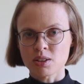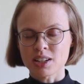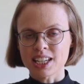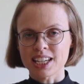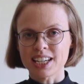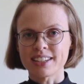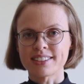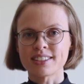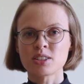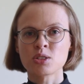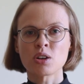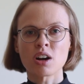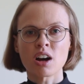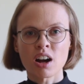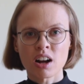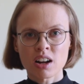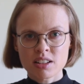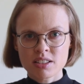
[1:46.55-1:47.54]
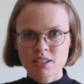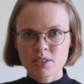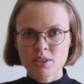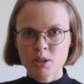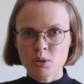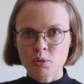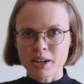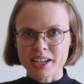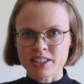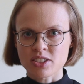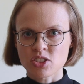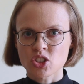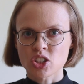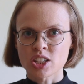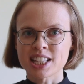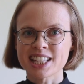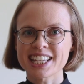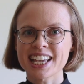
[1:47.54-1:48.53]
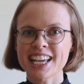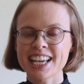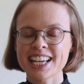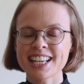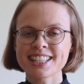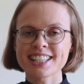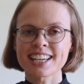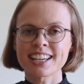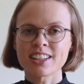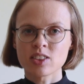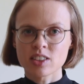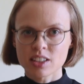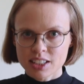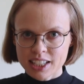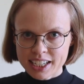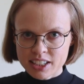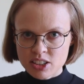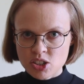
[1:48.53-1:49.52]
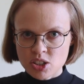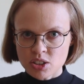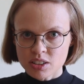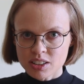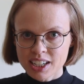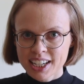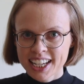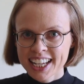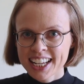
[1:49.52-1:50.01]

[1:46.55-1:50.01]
need to answer the questions is in the lecture.